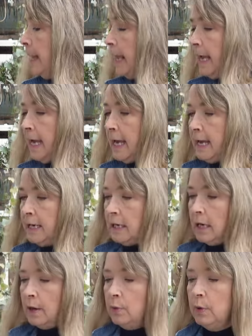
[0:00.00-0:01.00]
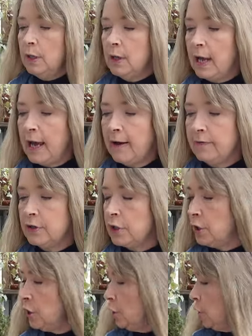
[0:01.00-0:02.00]
And I will have
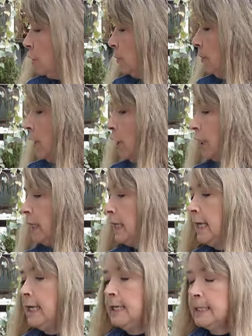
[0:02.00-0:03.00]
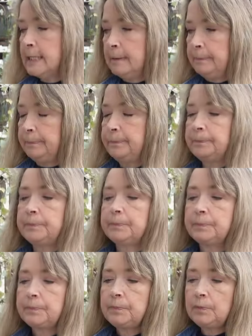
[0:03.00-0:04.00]
to mark these
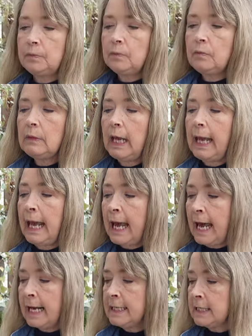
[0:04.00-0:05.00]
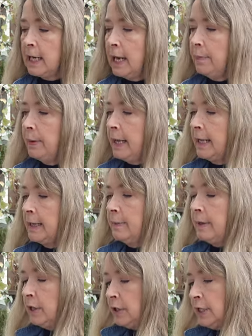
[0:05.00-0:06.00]
as I plant them.
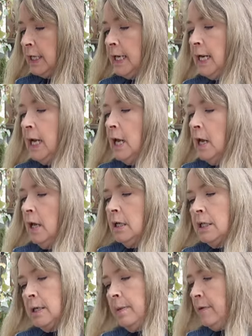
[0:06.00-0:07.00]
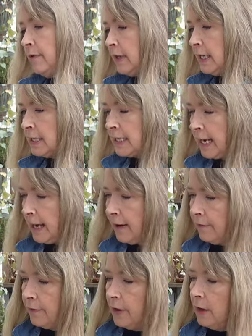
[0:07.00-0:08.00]
Now you see some of these
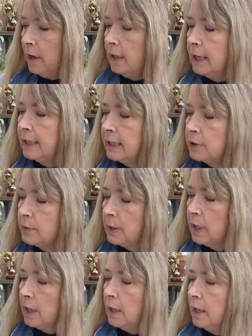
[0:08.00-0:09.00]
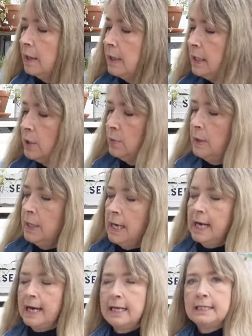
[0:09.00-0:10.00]
have, like this one, this one
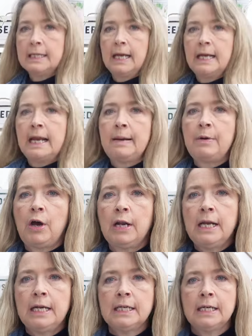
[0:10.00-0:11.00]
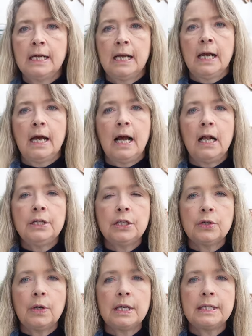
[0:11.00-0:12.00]
has a name on it. I'll
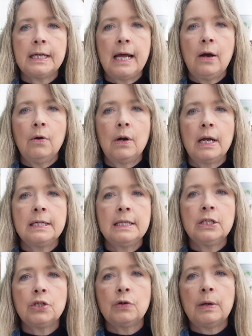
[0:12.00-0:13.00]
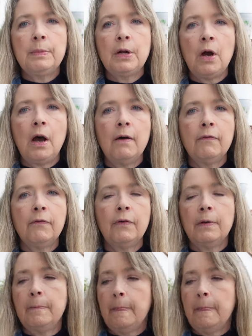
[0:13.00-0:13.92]
just cross it out. I didn't scrub it off.